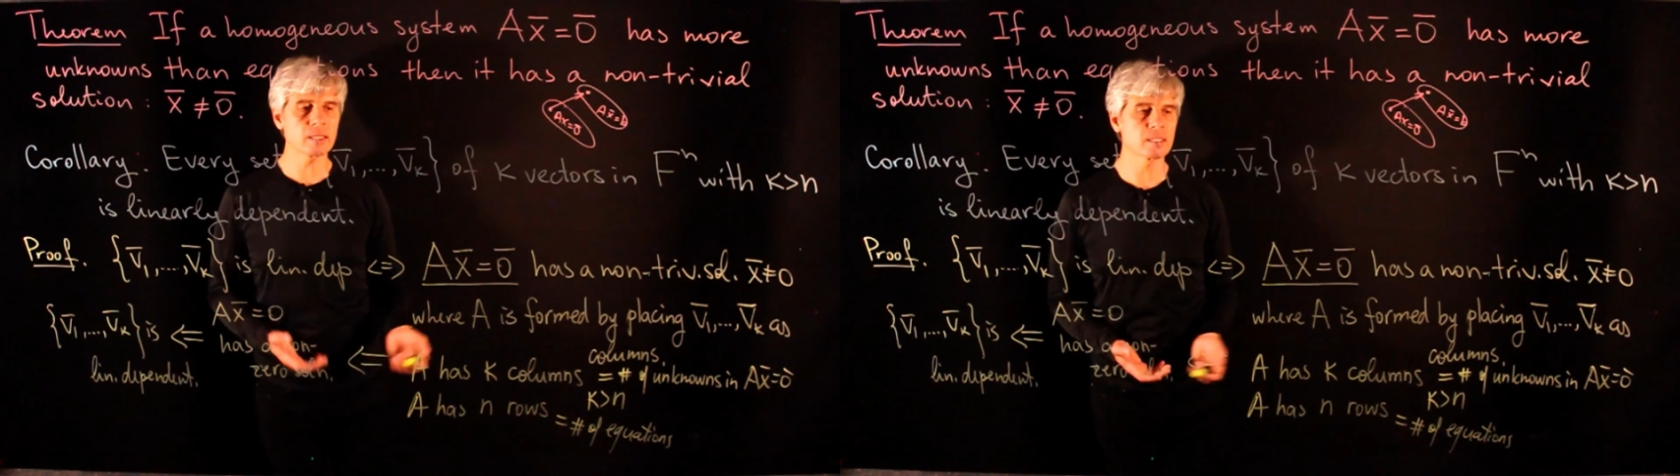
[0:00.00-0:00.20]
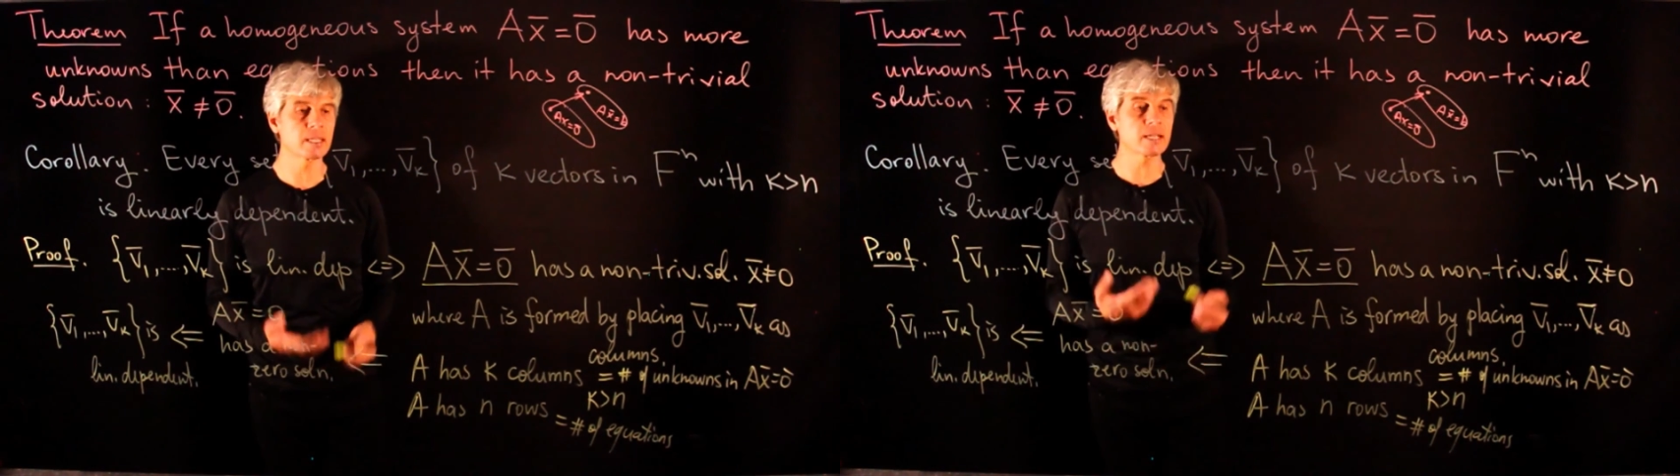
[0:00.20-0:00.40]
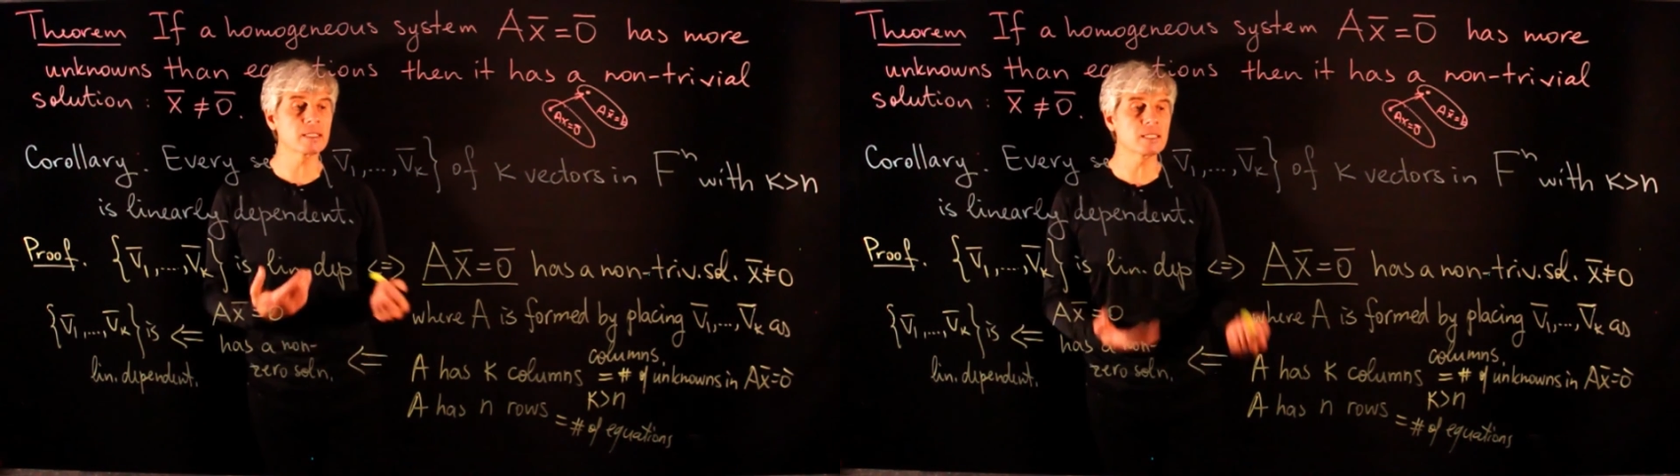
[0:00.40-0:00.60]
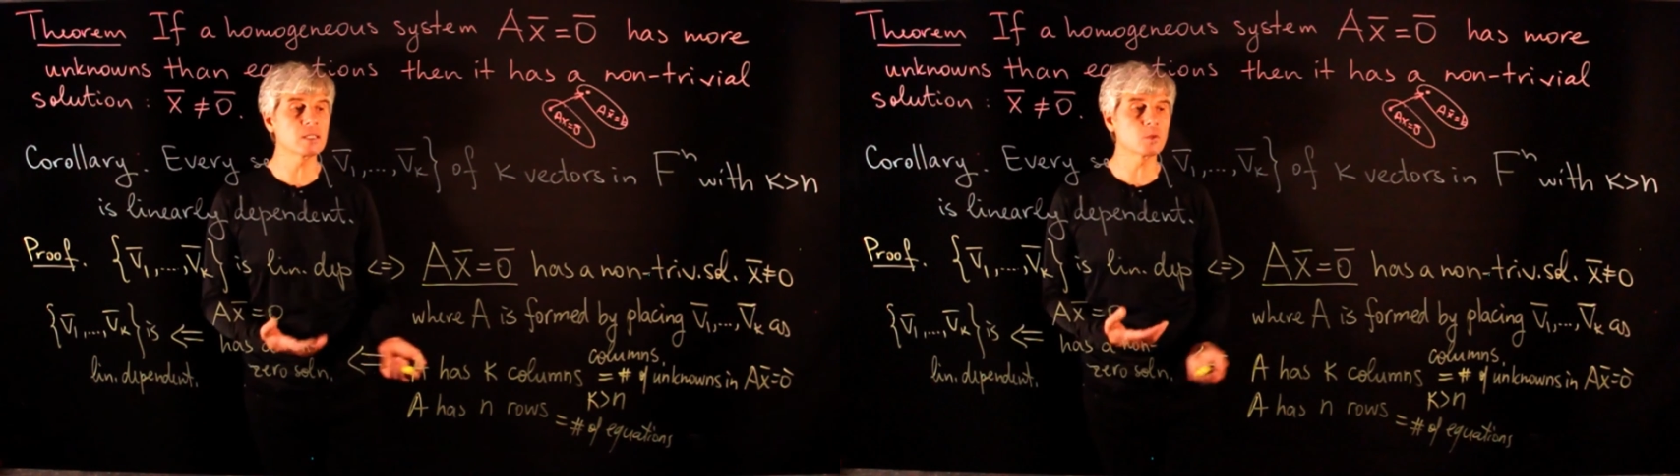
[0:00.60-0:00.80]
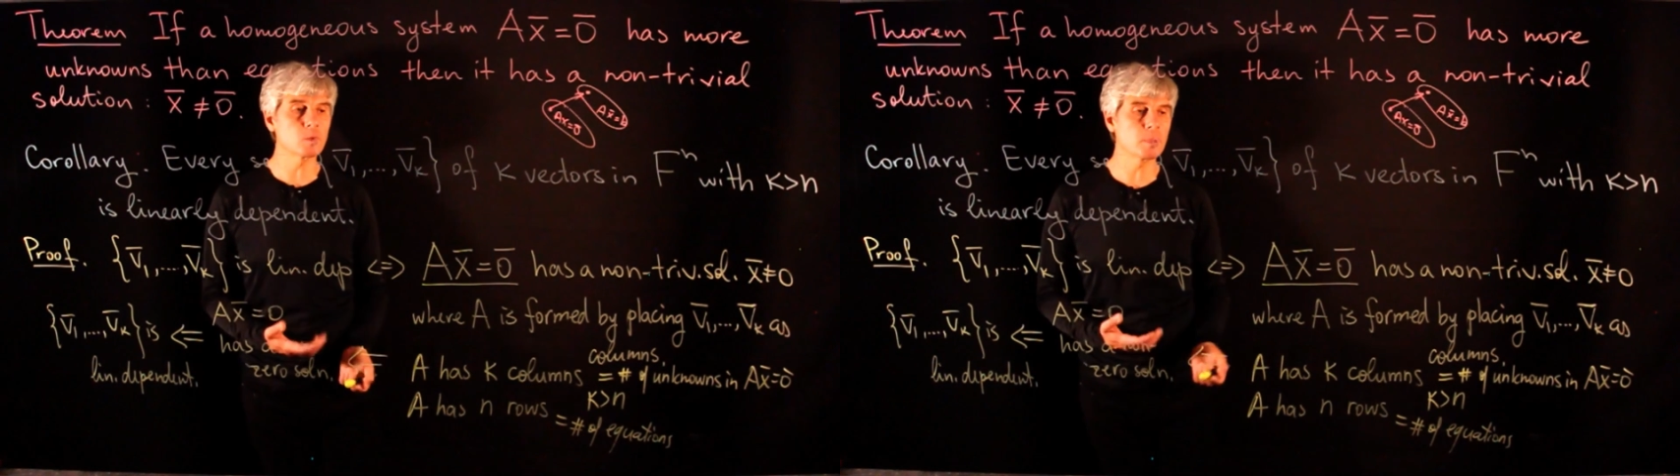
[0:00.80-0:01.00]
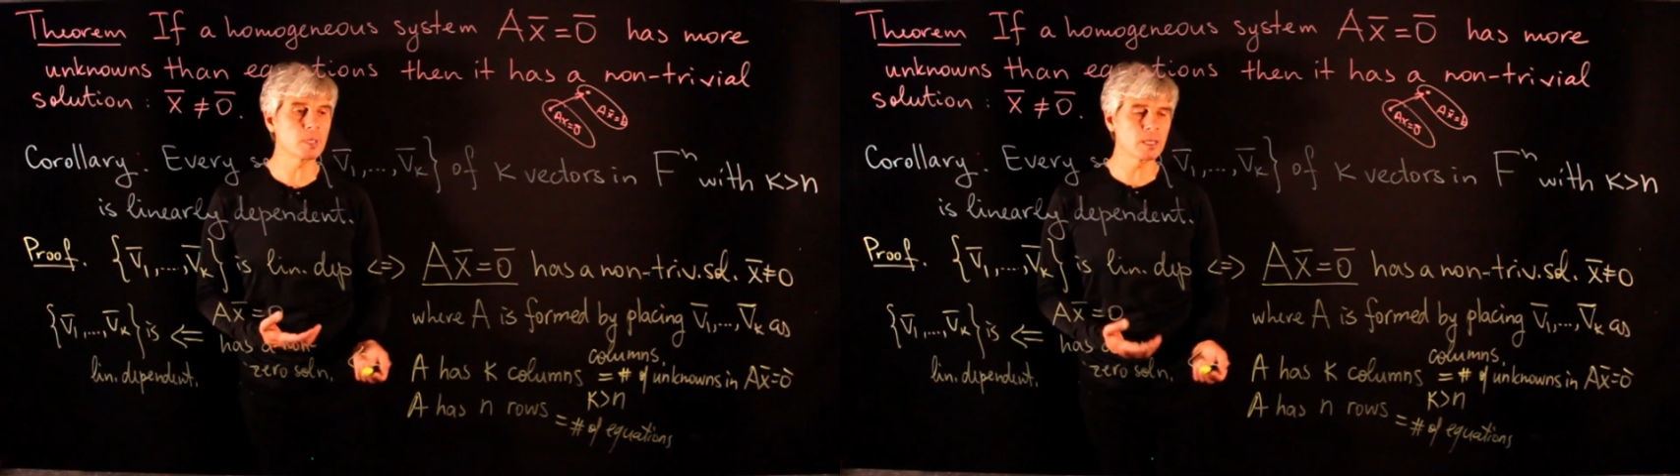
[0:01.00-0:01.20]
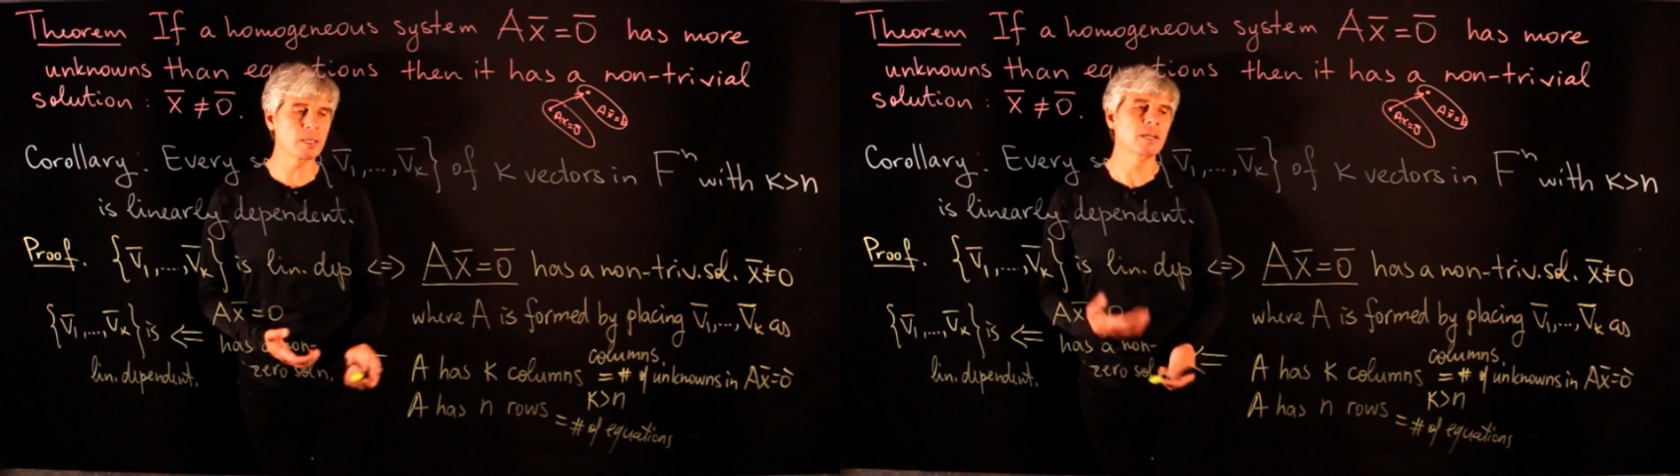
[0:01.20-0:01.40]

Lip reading: is guaranteed to be